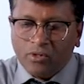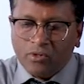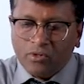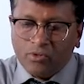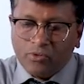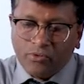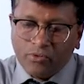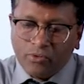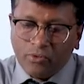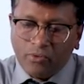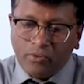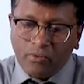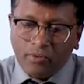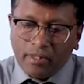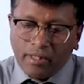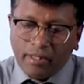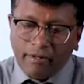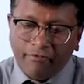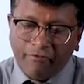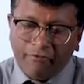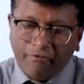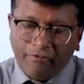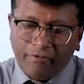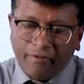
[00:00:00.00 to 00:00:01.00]
So
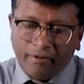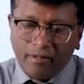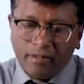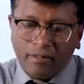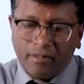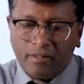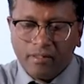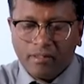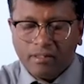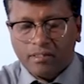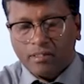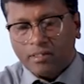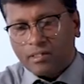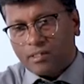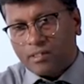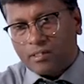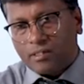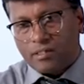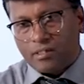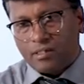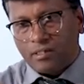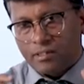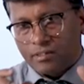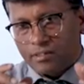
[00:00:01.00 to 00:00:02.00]
if
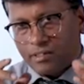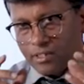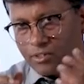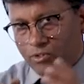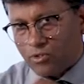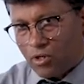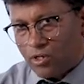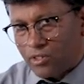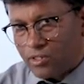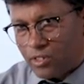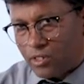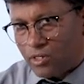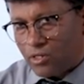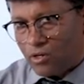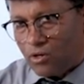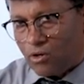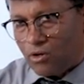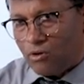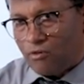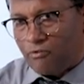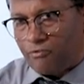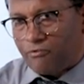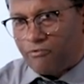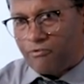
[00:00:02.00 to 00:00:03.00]
the daughter
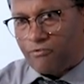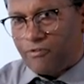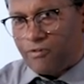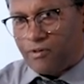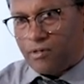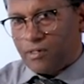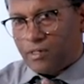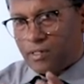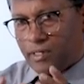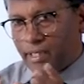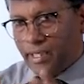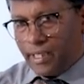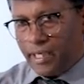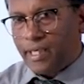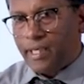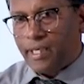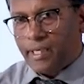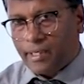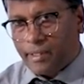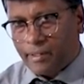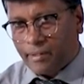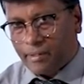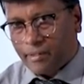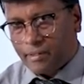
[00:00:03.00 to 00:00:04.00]
of
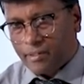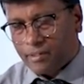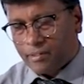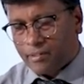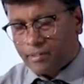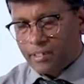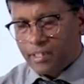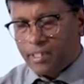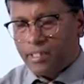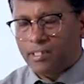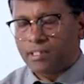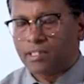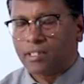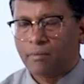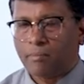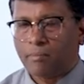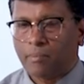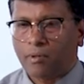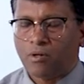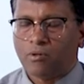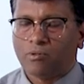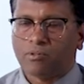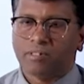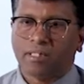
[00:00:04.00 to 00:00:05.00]
A thinks
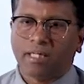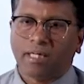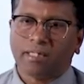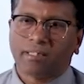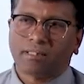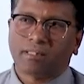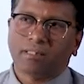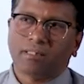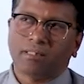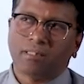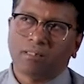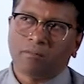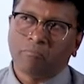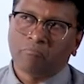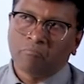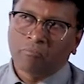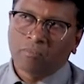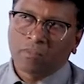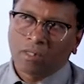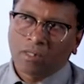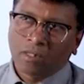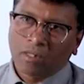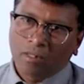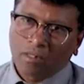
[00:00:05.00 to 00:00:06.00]
about that
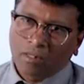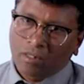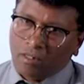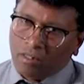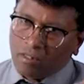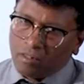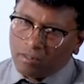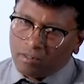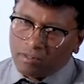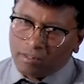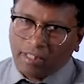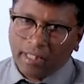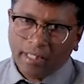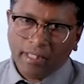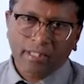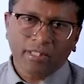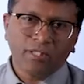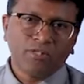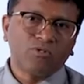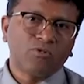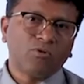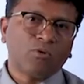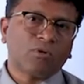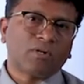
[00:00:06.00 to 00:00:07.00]
there
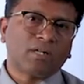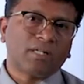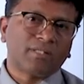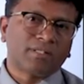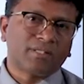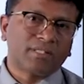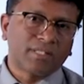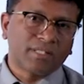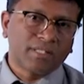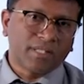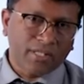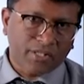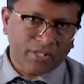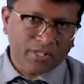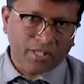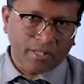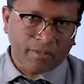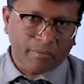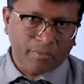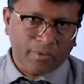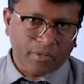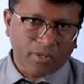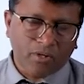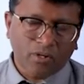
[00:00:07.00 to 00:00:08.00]
is no
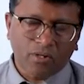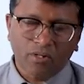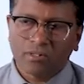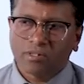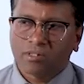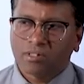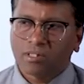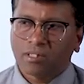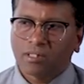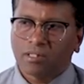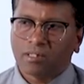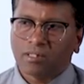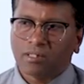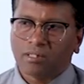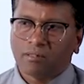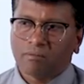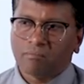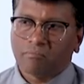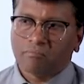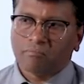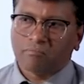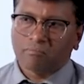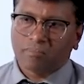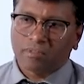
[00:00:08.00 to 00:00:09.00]
consideration because
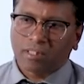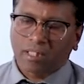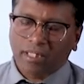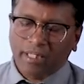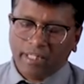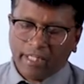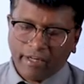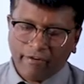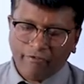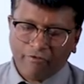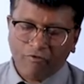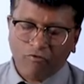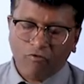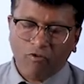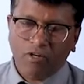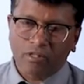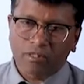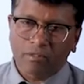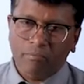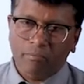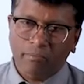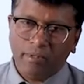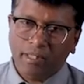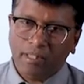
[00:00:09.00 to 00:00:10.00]
the gift
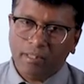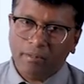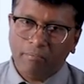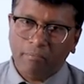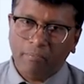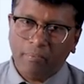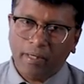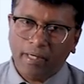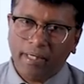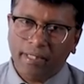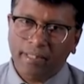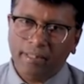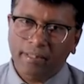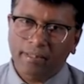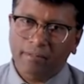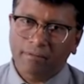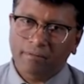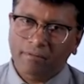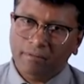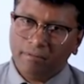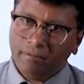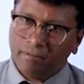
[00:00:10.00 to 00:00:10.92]
was made by